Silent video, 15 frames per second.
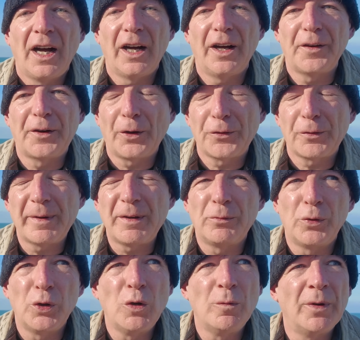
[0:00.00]
There'd also been
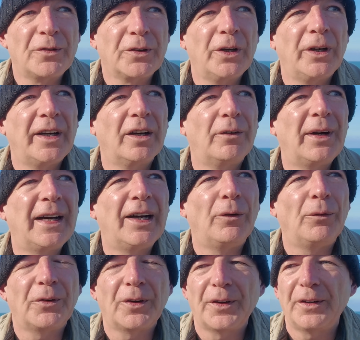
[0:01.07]
rumours going
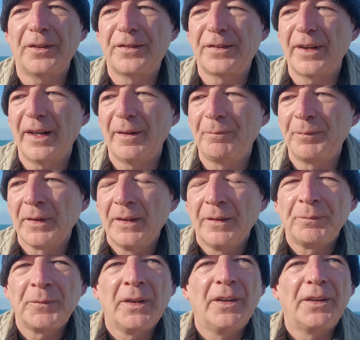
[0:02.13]
around
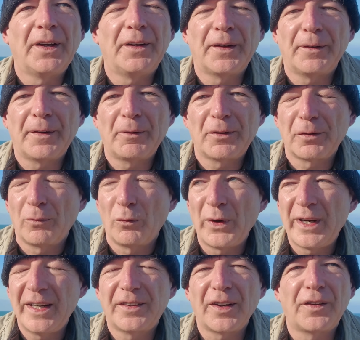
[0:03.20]
that there was some
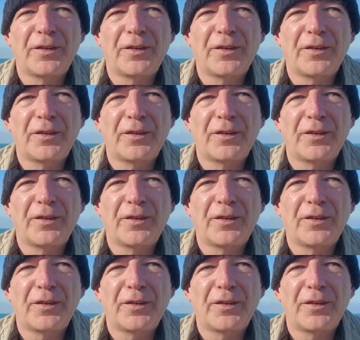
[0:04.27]
weird